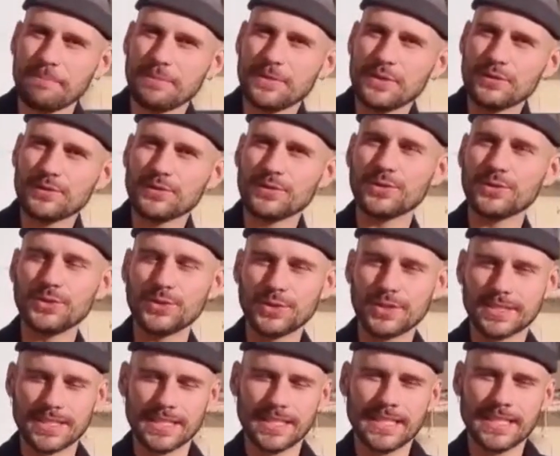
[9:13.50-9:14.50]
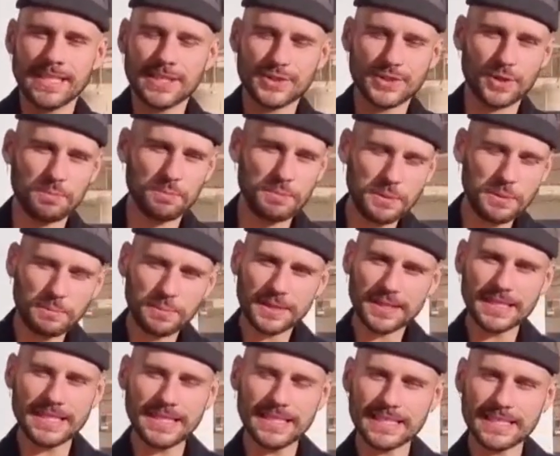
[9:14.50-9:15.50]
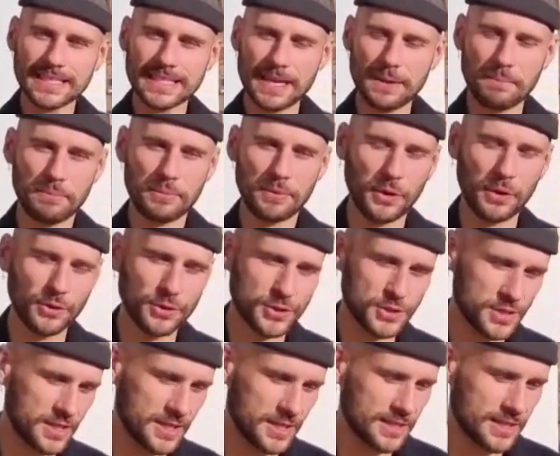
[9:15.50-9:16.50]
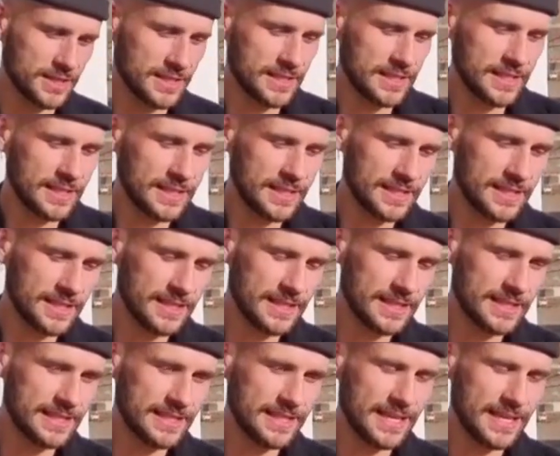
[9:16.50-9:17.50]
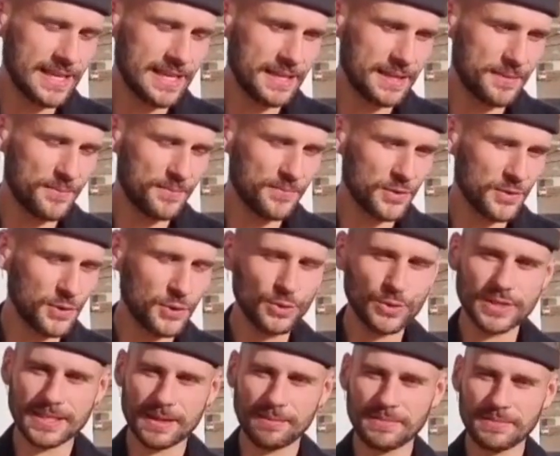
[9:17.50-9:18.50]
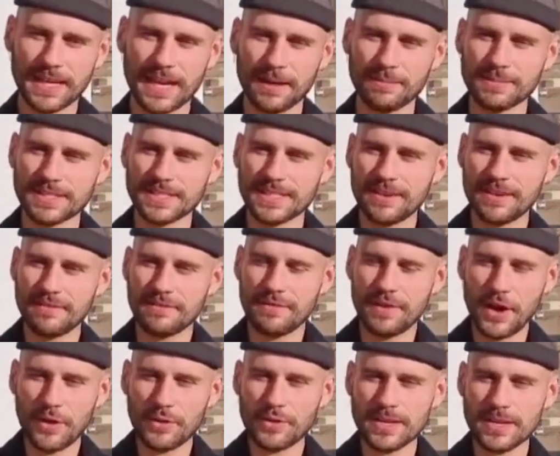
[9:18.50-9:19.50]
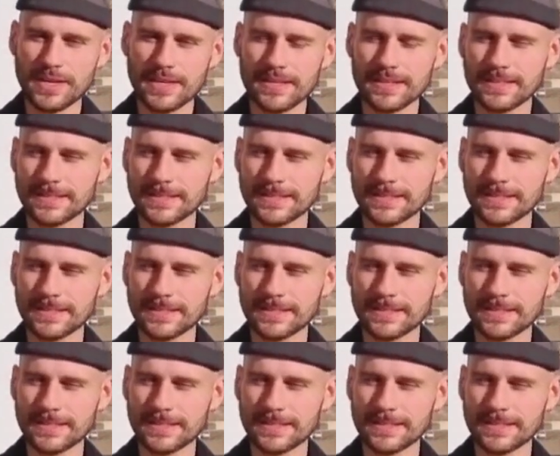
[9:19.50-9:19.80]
the food. So people here approaching you sometimes in a very